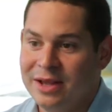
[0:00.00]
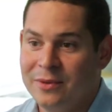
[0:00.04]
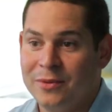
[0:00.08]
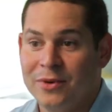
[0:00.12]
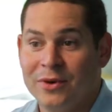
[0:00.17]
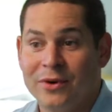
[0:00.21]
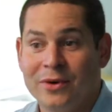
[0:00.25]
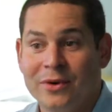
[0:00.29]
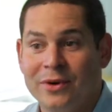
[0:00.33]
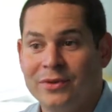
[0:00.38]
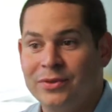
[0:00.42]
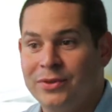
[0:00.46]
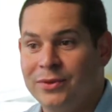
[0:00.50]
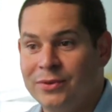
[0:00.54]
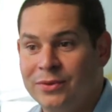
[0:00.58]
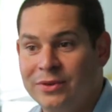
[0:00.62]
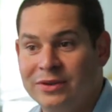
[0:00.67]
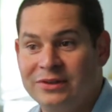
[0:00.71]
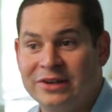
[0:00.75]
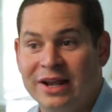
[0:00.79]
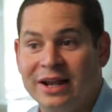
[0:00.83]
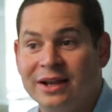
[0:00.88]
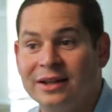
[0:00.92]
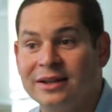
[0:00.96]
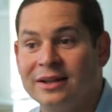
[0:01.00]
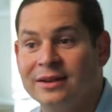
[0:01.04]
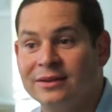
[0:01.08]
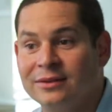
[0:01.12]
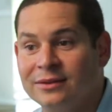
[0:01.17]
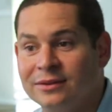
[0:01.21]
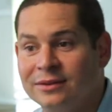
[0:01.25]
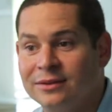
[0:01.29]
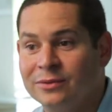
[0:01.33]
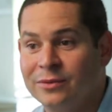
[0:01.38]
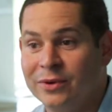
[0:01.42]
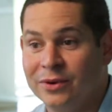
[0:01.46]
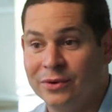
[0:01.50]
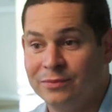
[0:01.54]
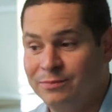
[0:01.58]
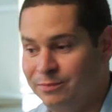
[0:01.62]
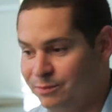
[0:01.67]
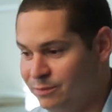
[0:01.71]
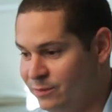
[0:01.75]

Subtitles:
that we were going through the checklist, we were